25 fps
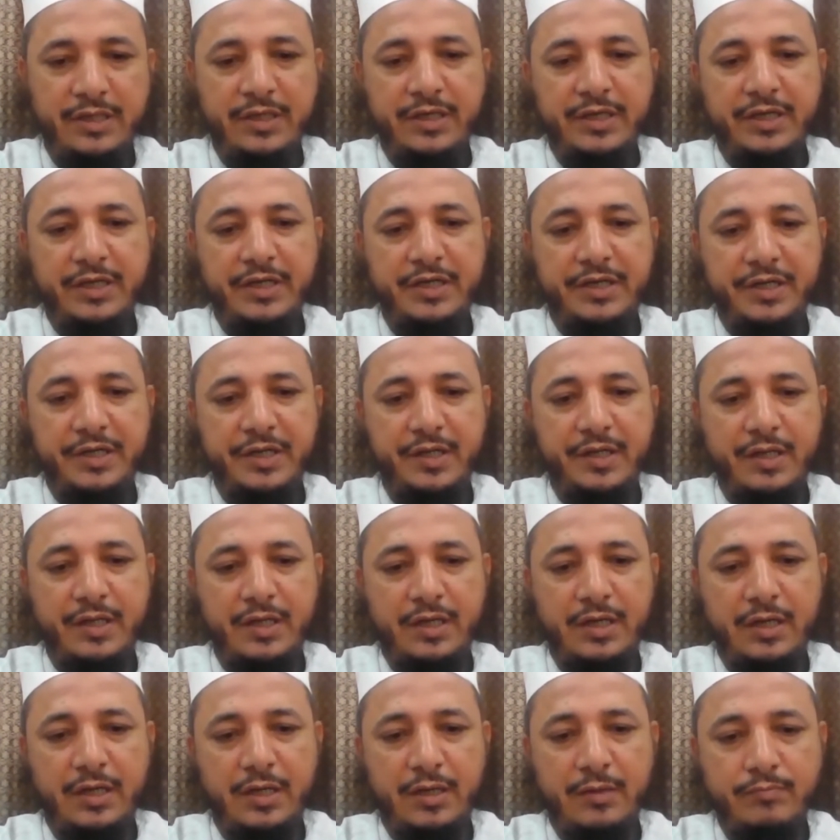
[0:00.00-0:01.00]
It is
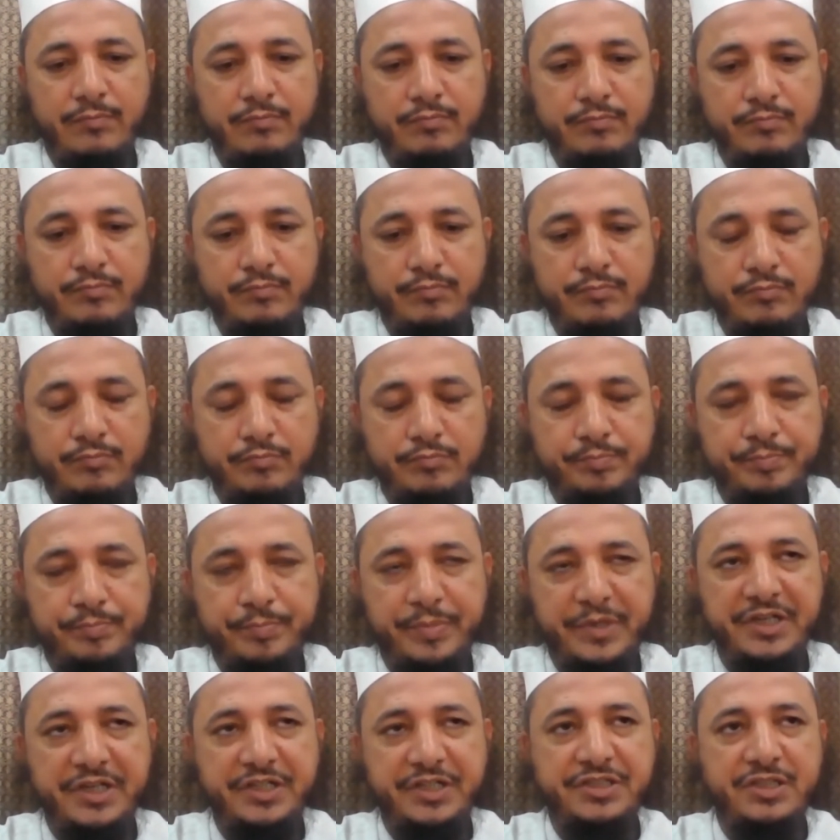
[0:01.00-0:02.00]
a
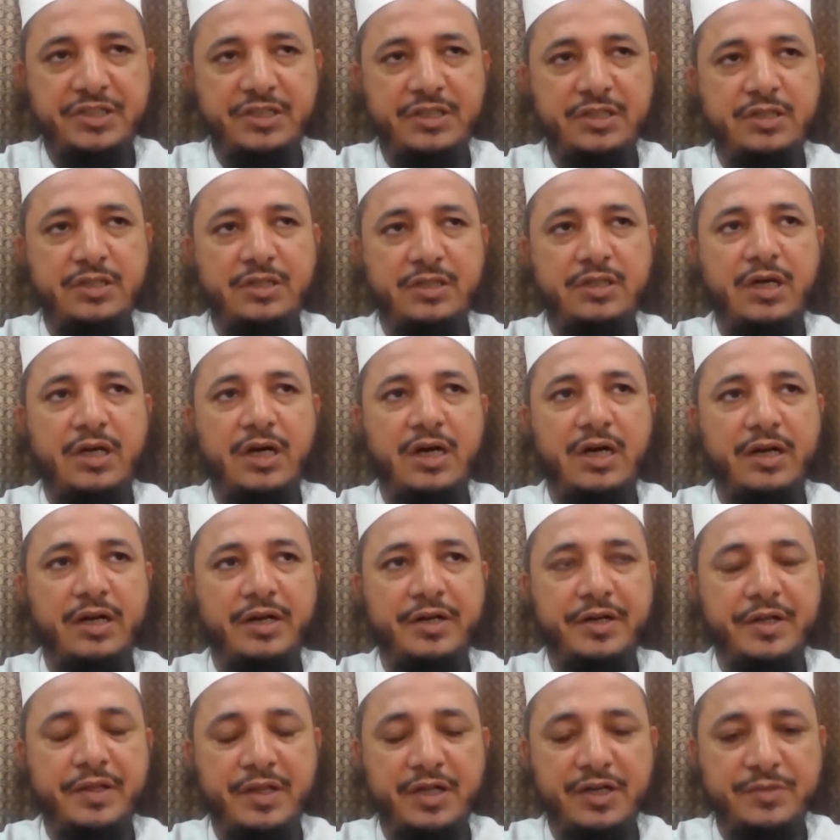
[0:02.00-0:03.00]
patient or a
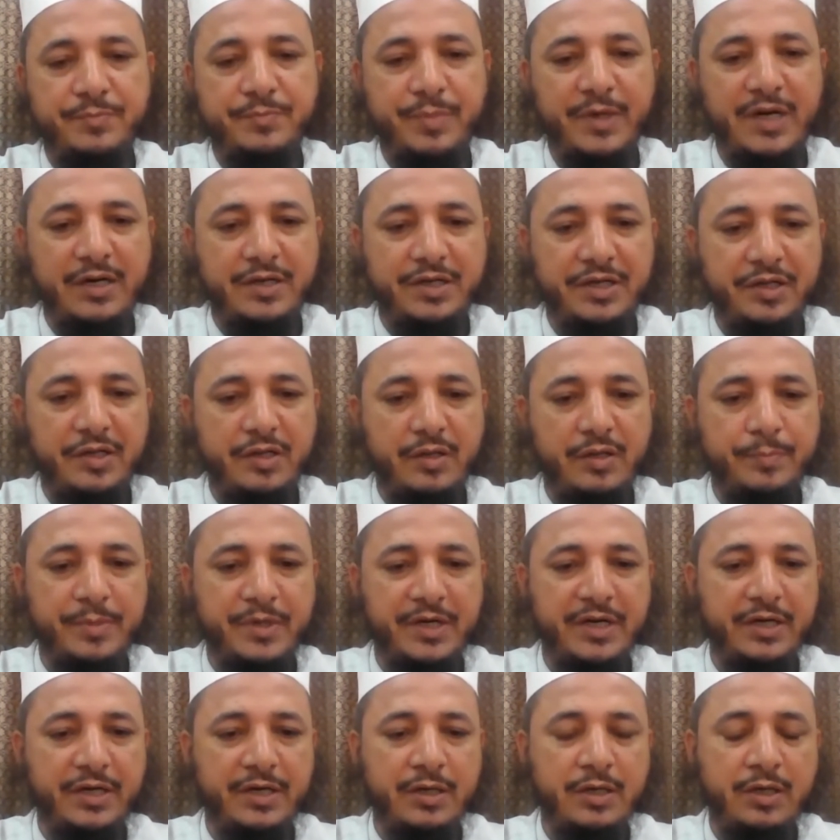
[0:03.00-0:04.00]
research
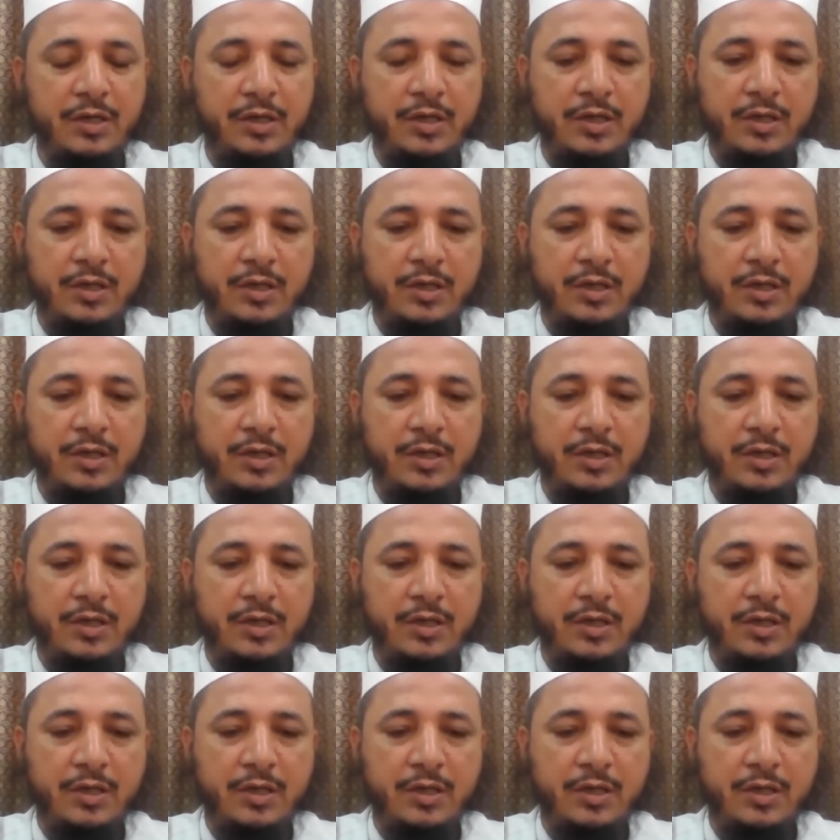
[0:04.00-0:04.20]
participant